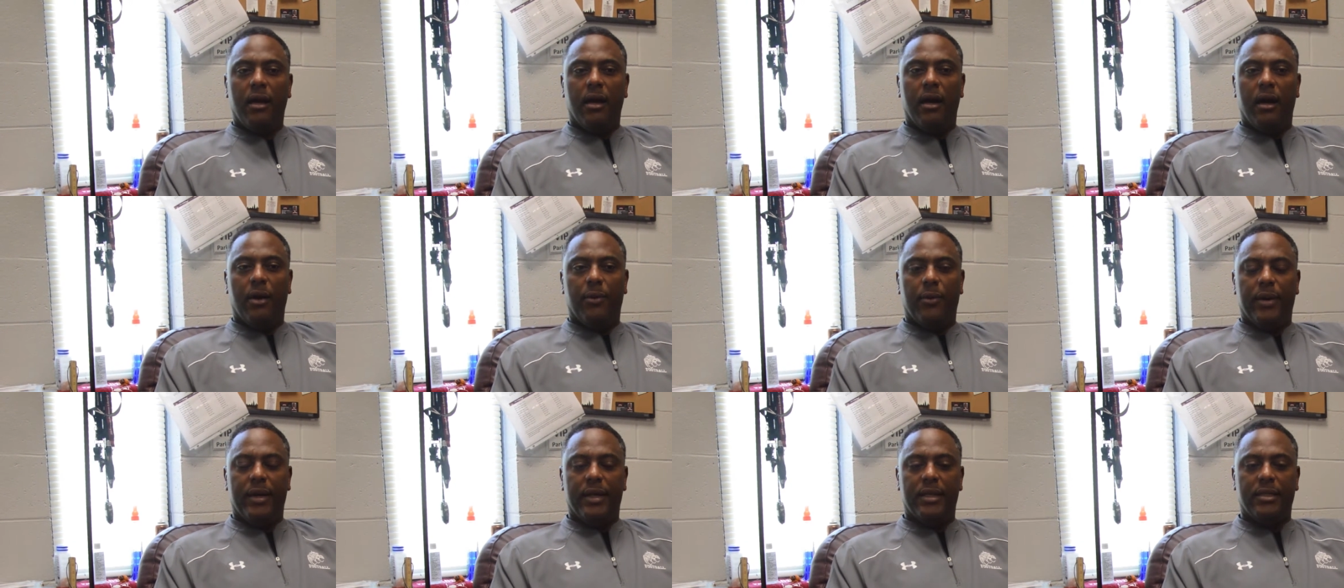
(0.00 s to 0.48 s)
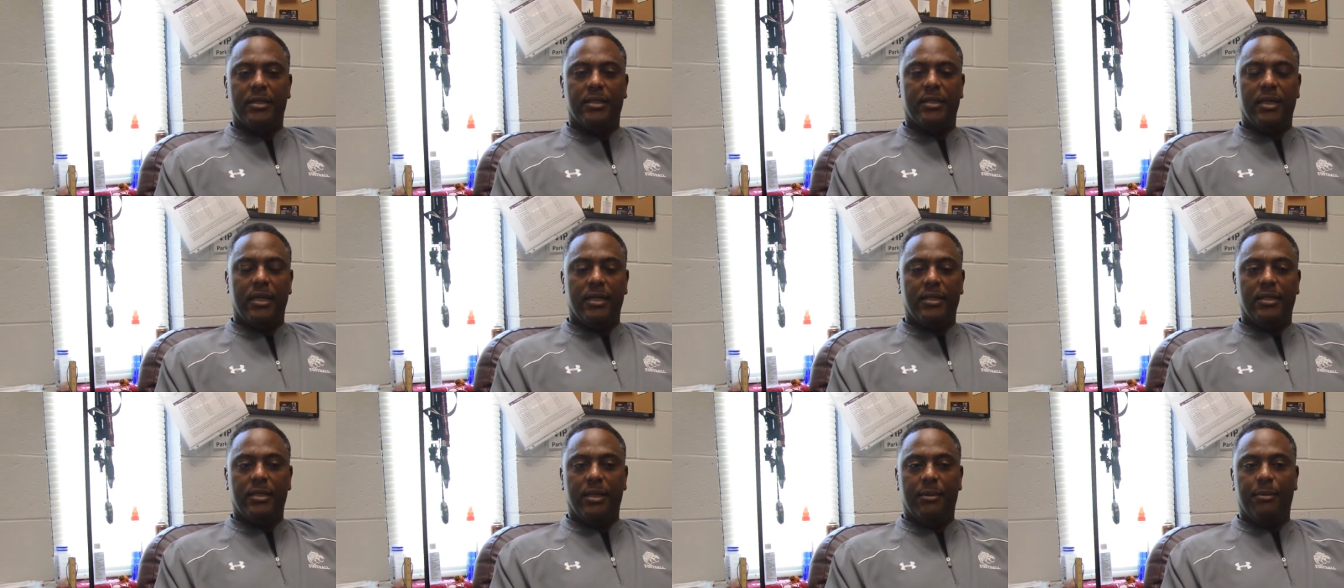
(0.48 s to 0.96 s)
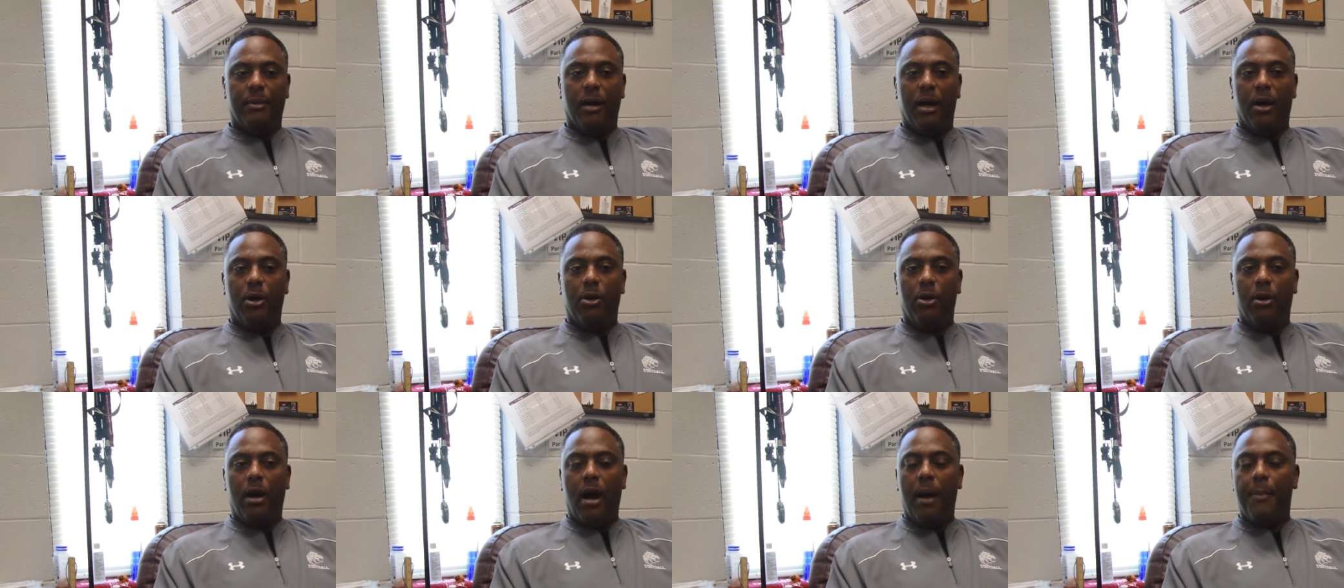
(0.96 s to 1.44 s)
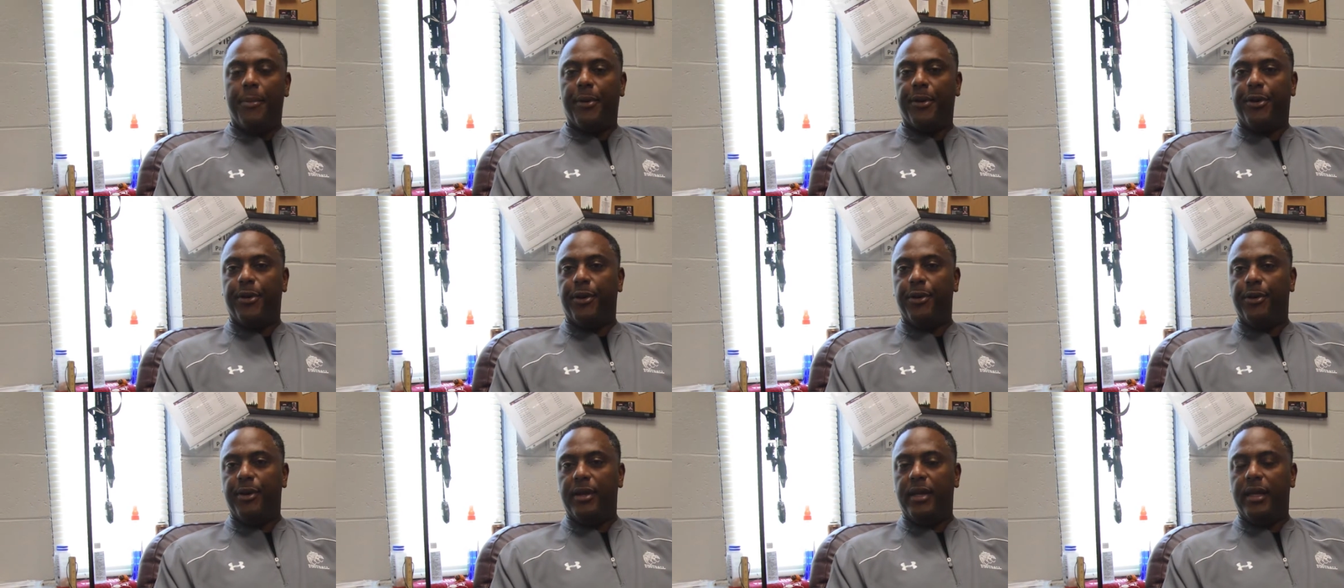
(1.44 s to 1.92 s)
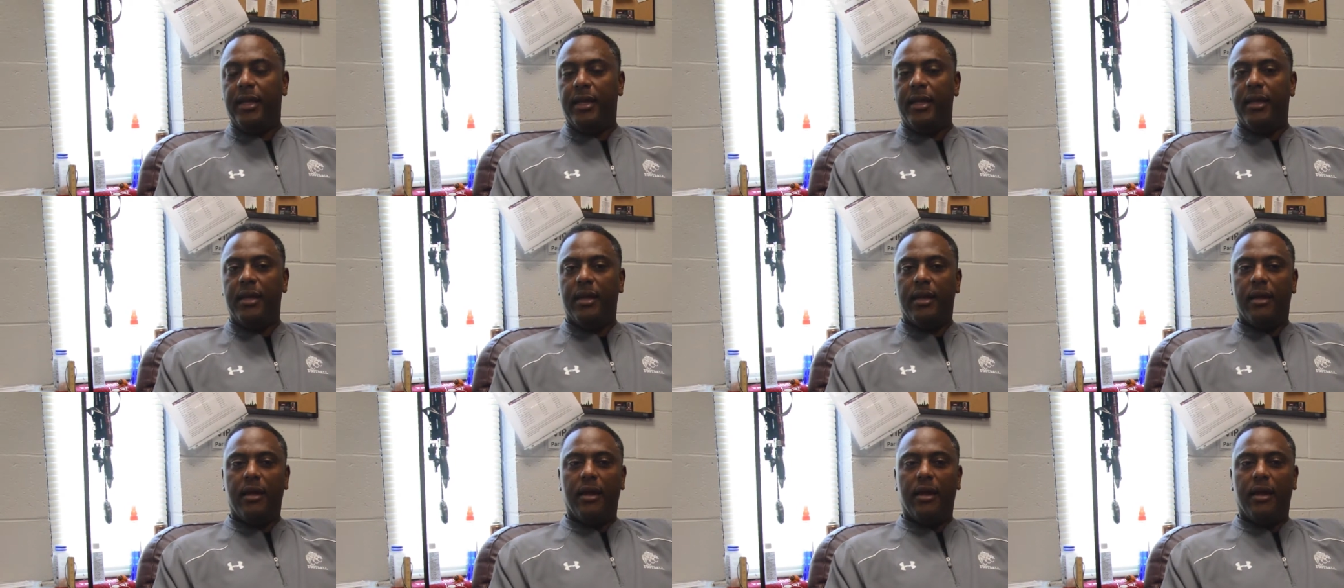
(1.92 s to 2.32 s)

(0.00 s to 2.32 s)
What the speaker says: a winning season, a bowl opportunity,